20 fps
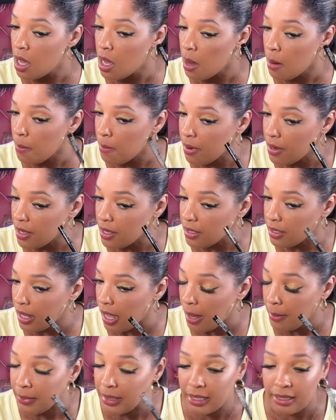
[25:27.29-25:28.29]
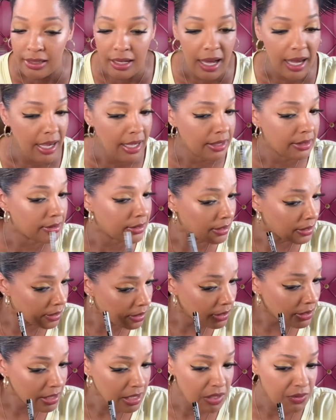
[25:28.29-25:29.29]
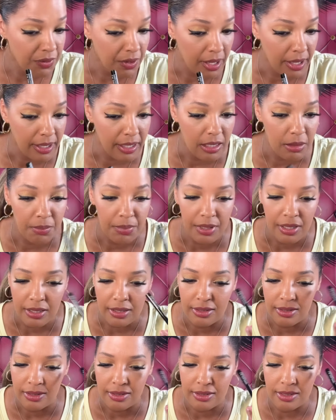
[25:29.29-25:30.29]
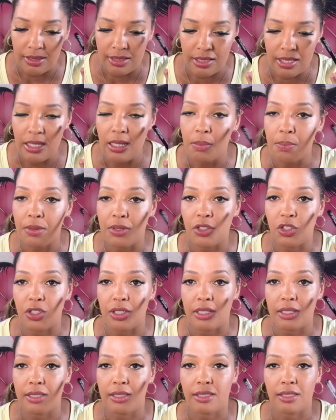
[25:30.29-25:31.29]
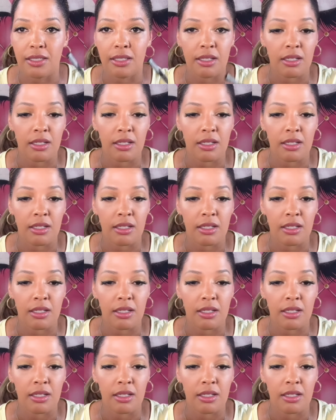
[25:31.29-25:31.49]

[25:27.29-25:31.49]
But I mean, the look is fine, but the tip is just